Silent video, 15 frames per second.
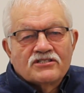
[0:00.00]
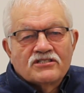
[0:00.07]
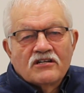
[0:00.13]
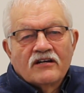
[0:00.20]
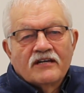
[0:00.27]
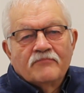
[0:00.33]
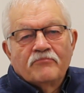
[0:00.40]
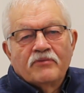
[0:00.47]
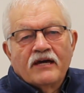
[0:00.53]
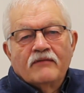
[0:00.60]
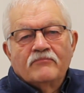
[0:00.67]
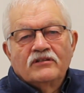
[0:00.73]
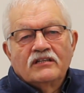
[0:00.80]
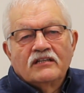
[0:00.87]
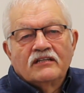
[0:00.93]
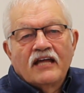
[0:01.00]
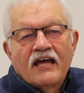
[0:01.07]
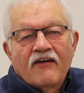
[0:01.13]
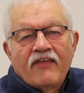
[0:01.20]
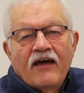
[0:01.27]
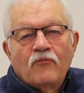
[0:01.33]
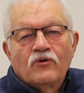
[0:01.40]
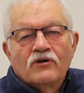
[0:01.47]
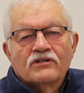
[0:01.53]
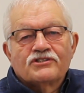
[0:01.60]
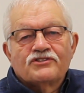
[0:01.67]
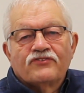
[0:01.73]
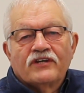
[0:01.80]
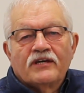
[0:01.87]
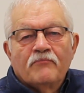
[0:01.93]
sight impairment and how that
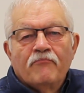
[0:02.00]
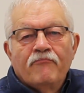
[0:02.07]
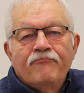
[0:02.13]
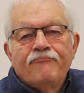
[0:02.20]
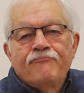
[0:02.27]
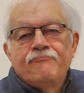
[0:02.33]
works for him.